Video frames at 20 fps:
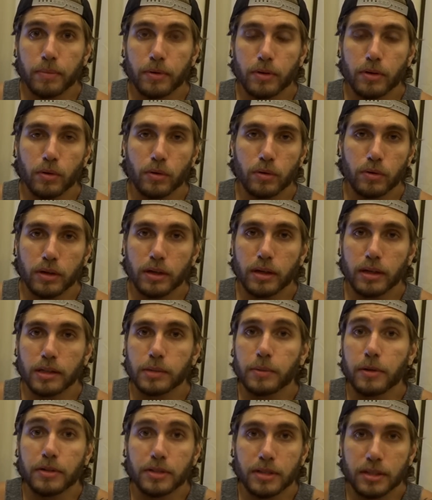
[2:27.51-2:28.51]
you're
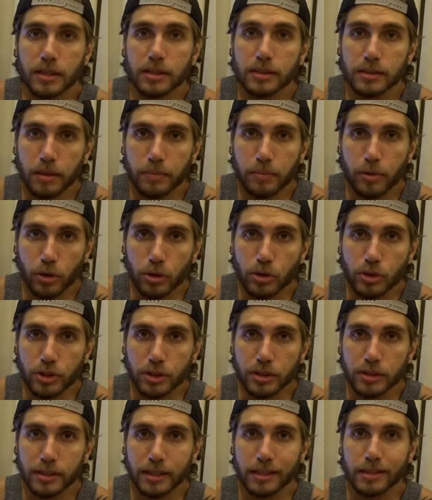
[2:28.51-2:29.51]
experiencing a
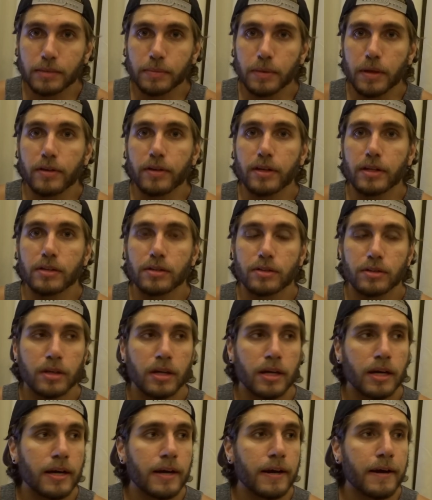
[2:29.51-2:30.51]
subconscious experience.
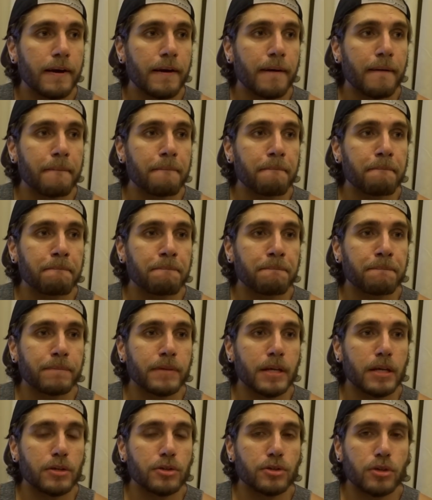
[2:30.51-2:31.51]

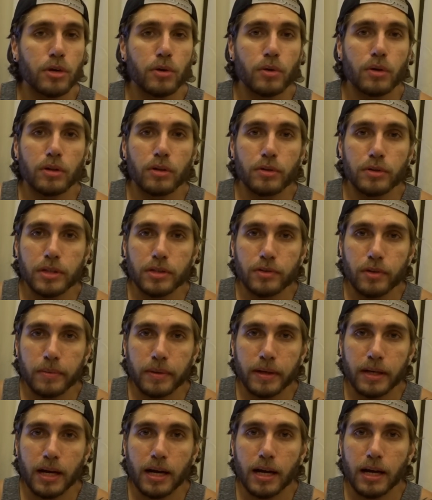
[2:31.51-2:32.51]
So lucid
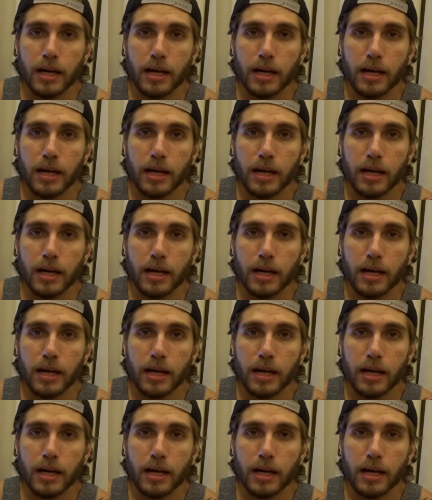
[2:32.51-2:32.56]
dreaming,